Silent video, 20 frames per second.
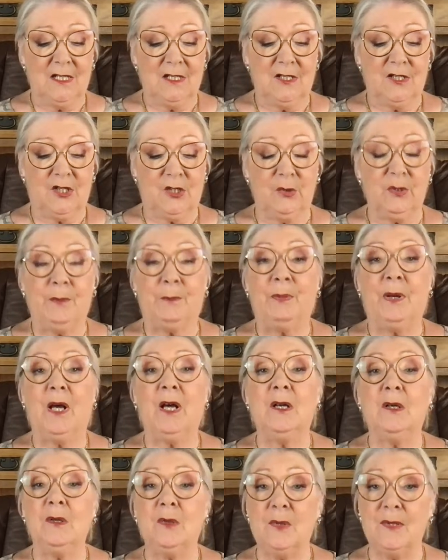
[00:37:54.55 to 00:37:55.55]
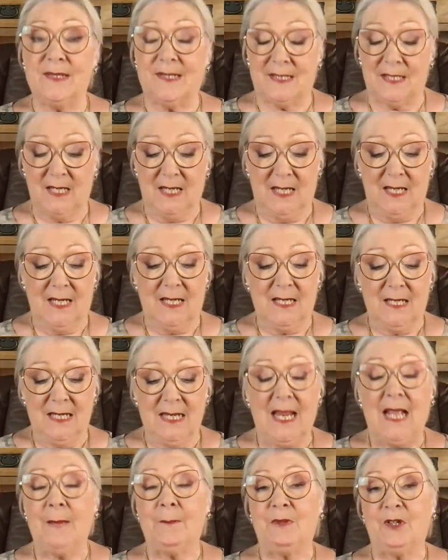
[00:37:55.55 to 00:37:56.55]
to oppose
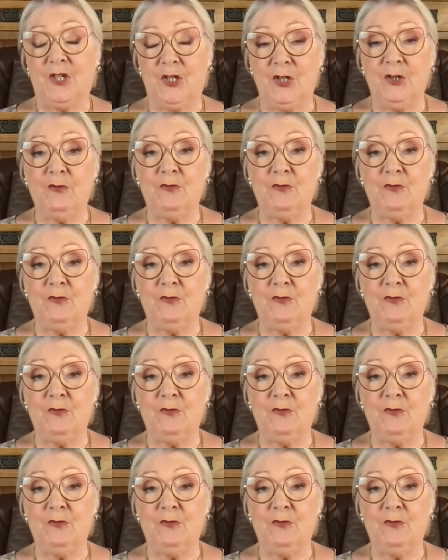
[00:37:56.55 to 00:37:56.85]
Neptune